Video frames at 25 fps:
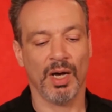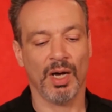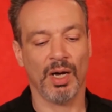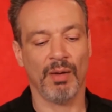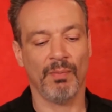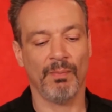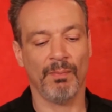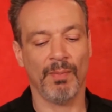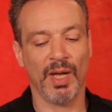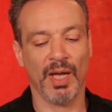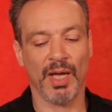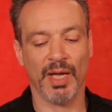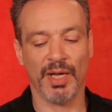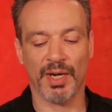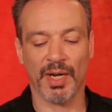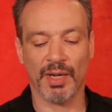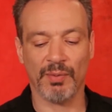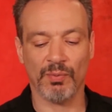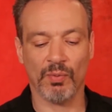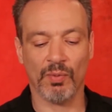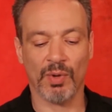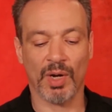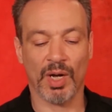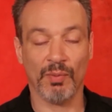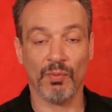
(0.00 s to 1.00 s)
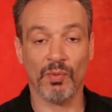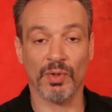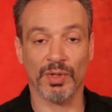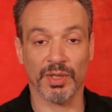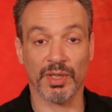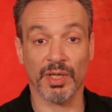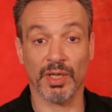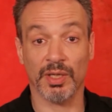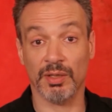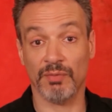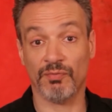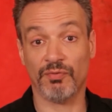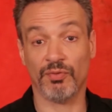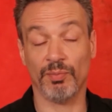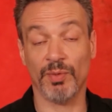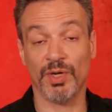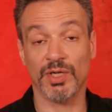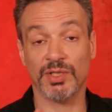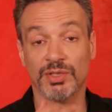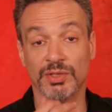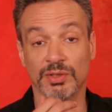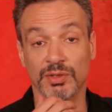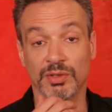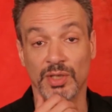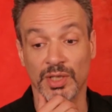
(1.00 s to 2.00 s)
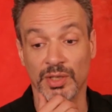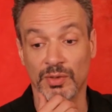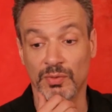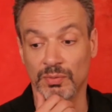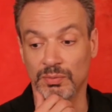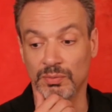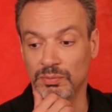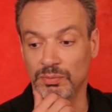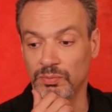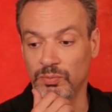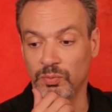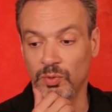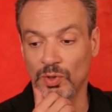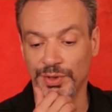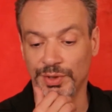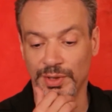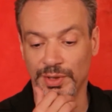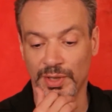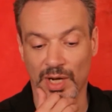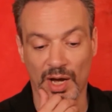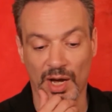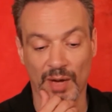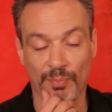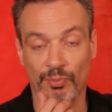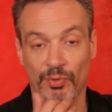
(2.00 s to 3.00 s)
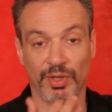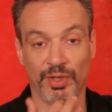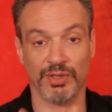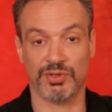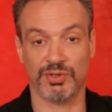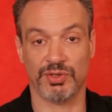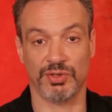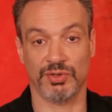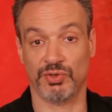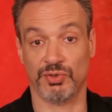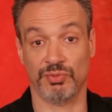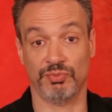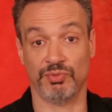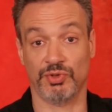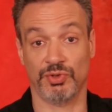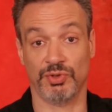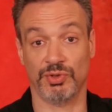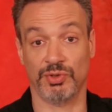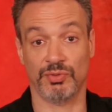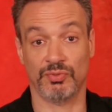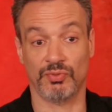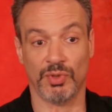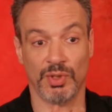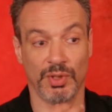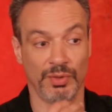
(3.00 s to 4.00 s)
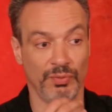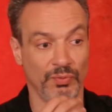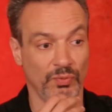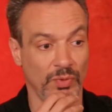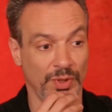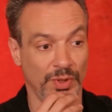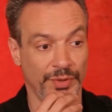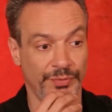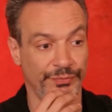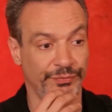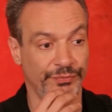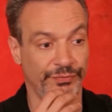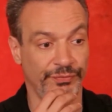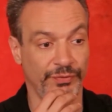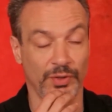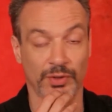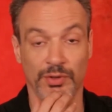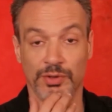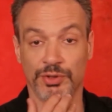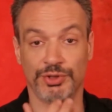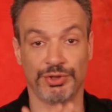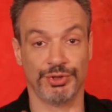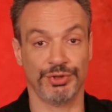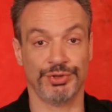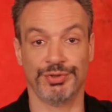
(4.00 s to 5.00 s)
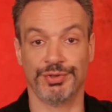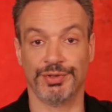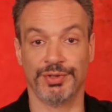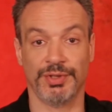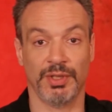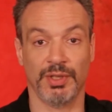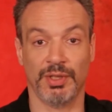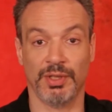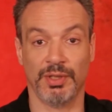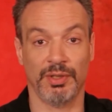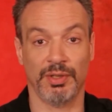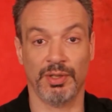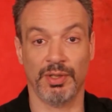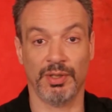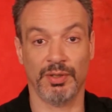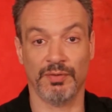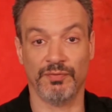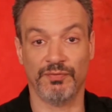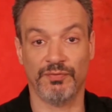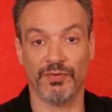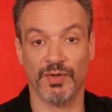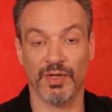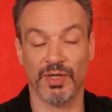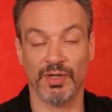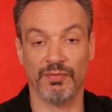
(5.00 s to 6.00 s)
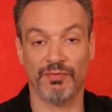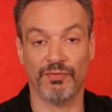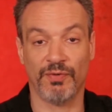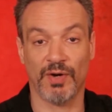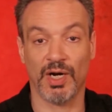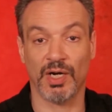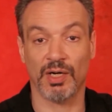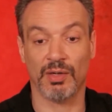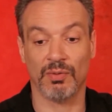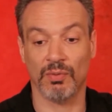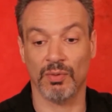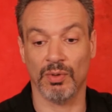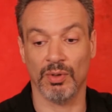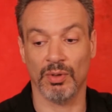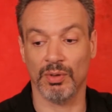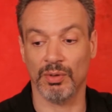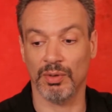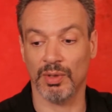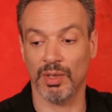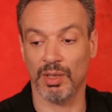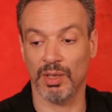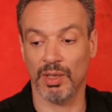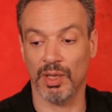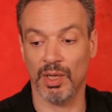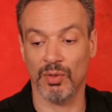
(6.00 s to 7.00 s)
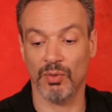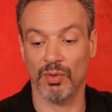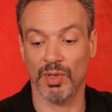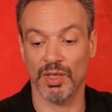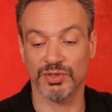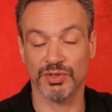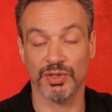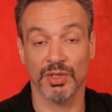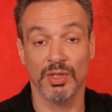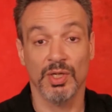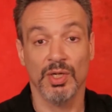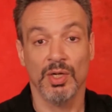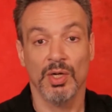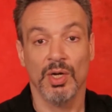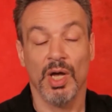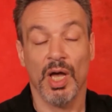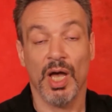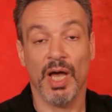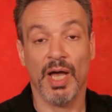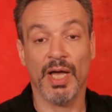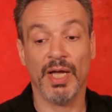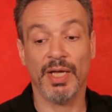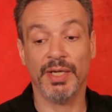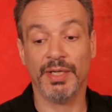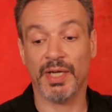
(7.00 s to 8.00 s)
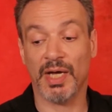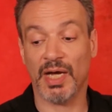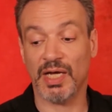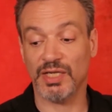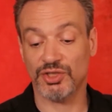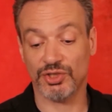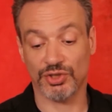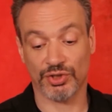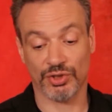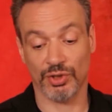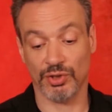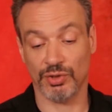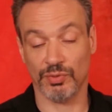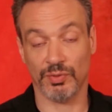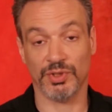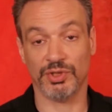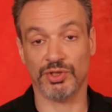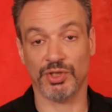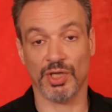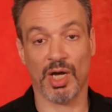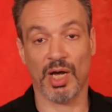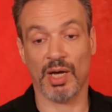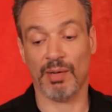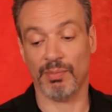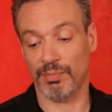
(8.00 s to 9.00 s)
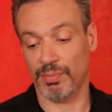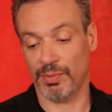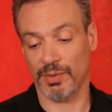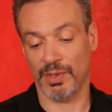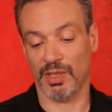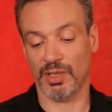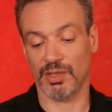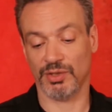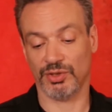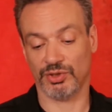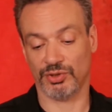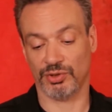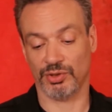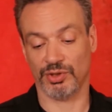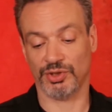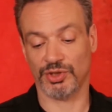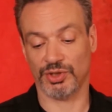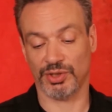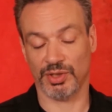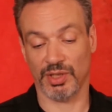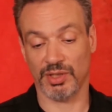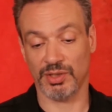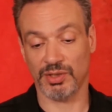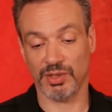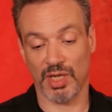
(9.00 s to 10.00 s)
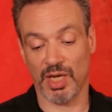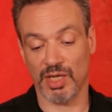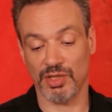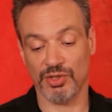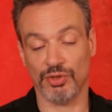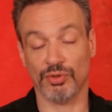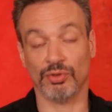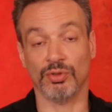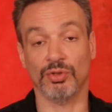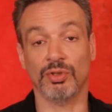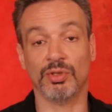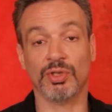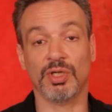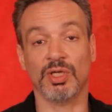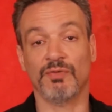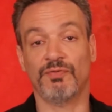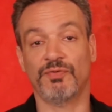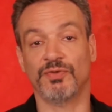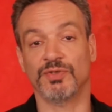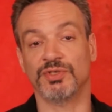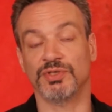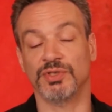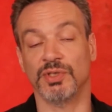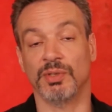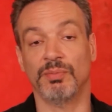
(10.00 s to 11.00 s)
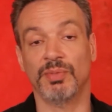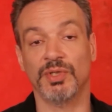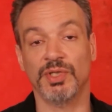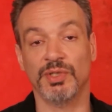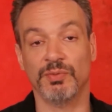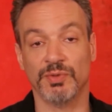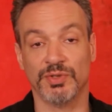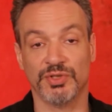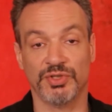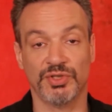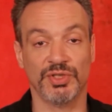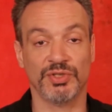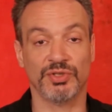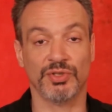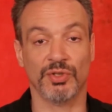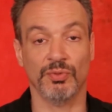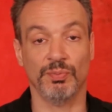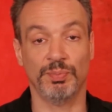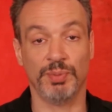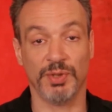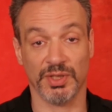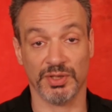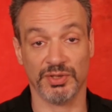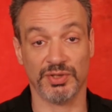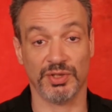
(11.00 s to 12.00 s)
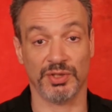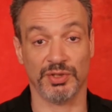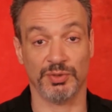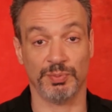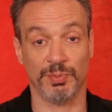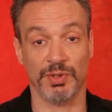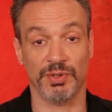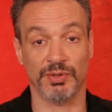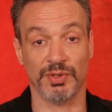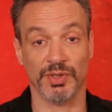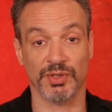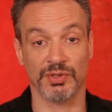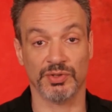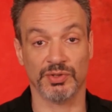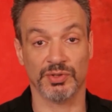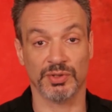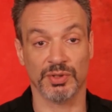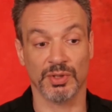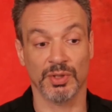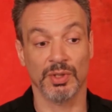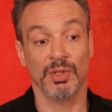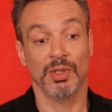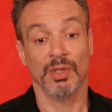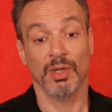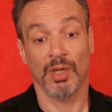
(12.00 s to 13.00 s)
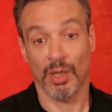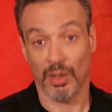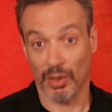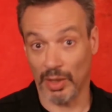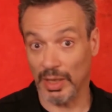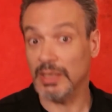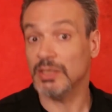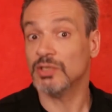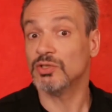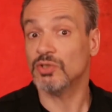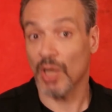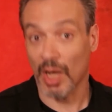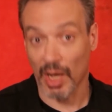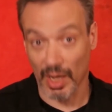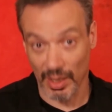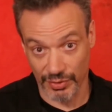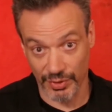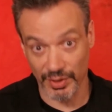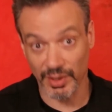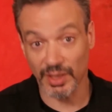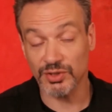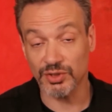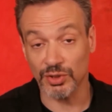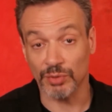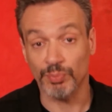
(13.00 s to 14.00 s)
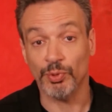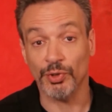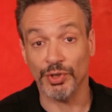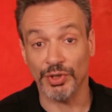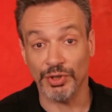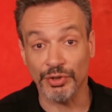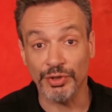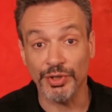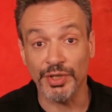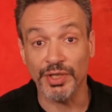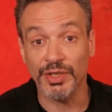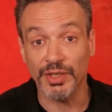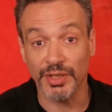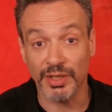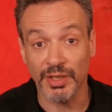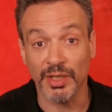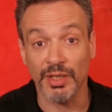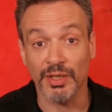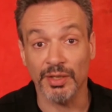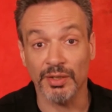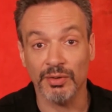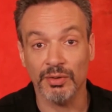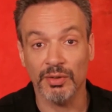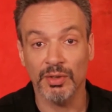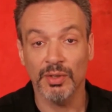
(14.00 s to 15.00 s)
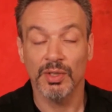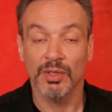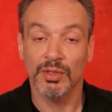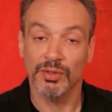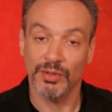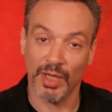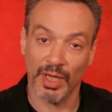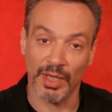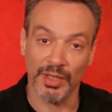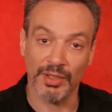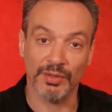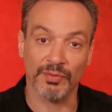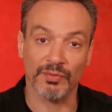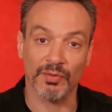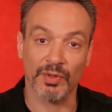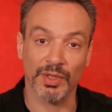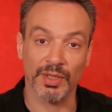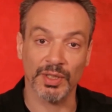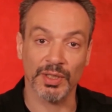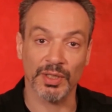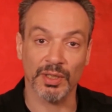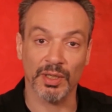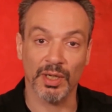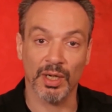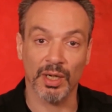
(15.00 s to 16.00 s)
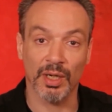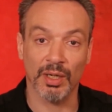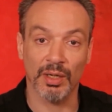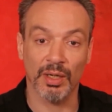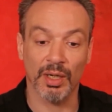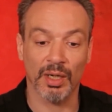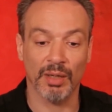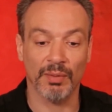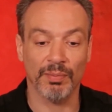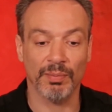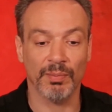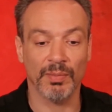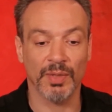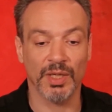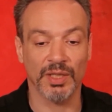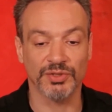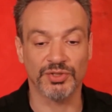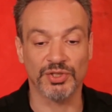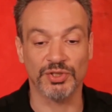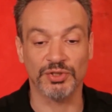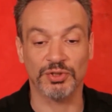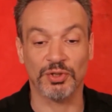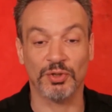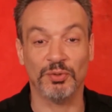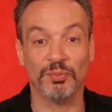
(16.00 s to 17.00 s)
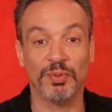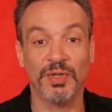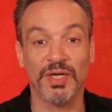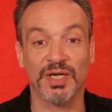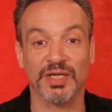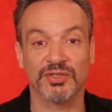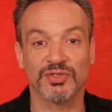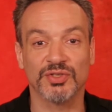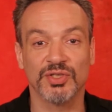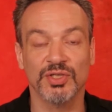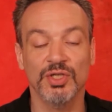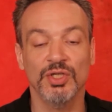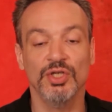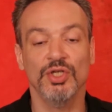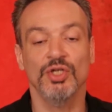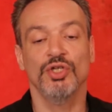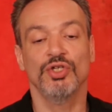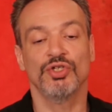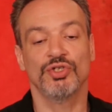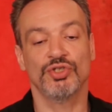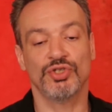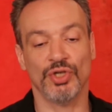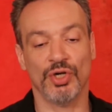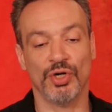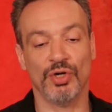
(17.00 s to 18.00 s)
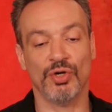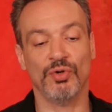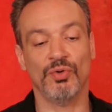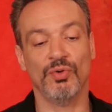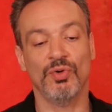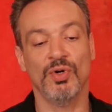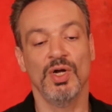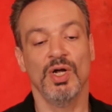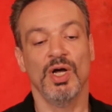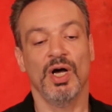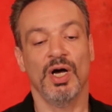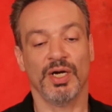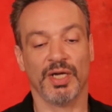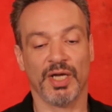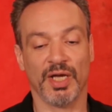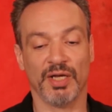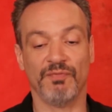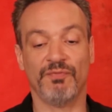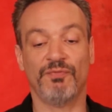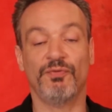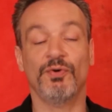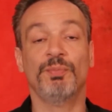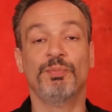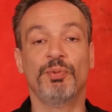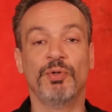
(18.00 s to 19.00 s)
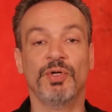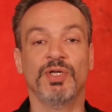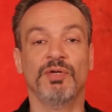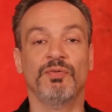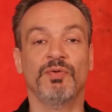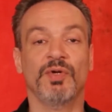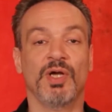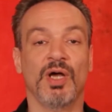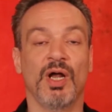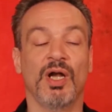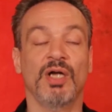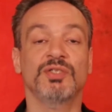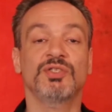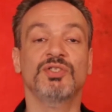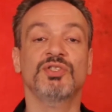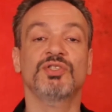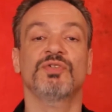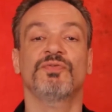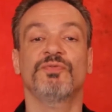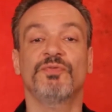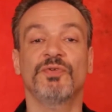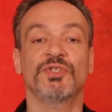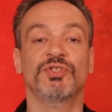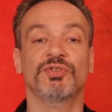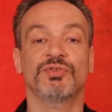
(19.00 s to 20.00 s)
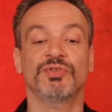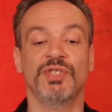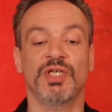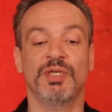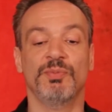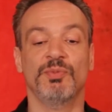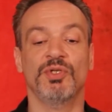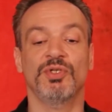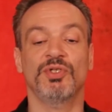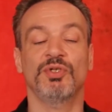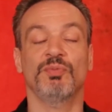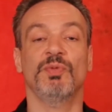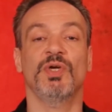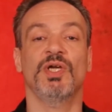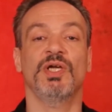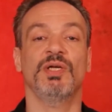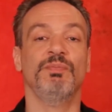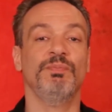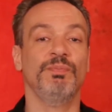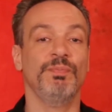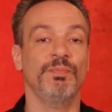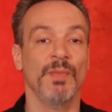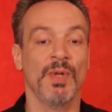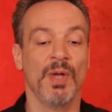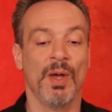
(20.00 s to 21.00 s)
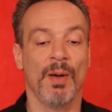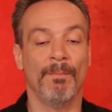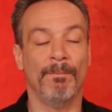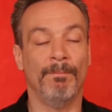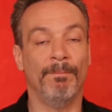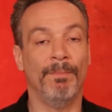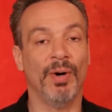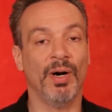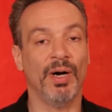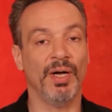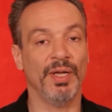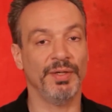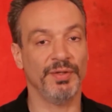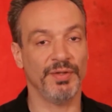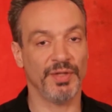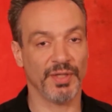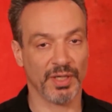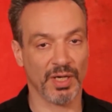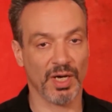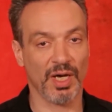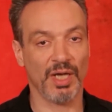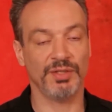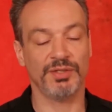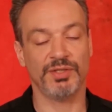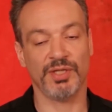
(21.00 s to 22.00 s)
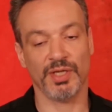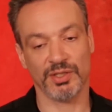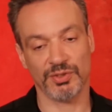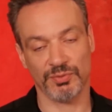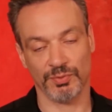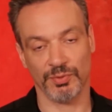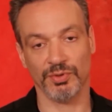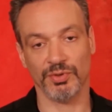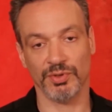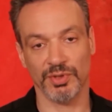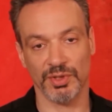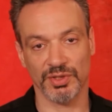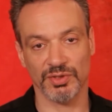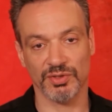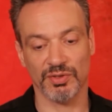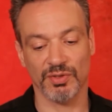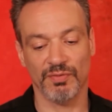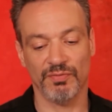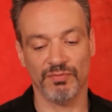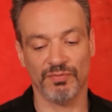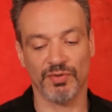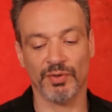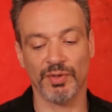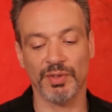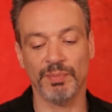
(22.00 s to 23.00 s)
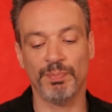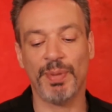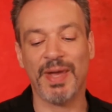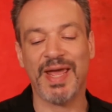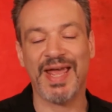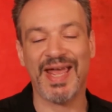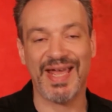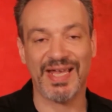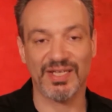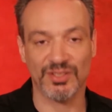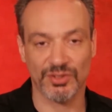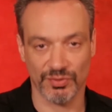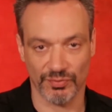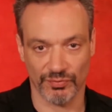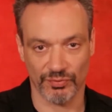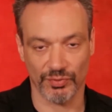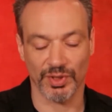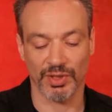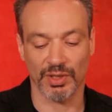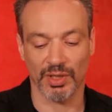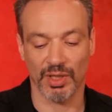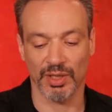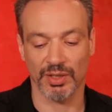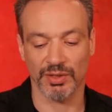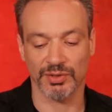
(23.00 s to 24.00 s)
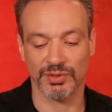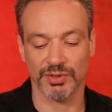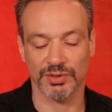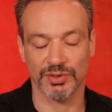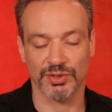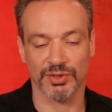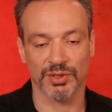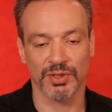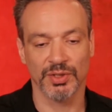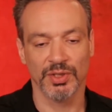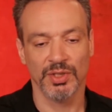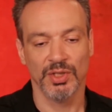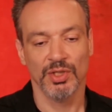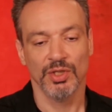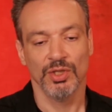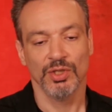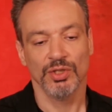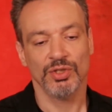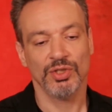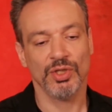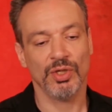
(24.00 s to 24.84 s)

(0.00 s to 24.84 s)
Um, and I, I want to get information like what operating systems do you run, what version uh, of uh, firewall uh, OS, and I just go to a job uh, search and you're looking for somebody with Cisco PIX experience. All right, so I think that's a pretty good indicator that you're running uh, a, uh, a Cisco PIX. So again, footprinting and reconnaissance, official name of the domain, but the context really is very passive reconnaissance.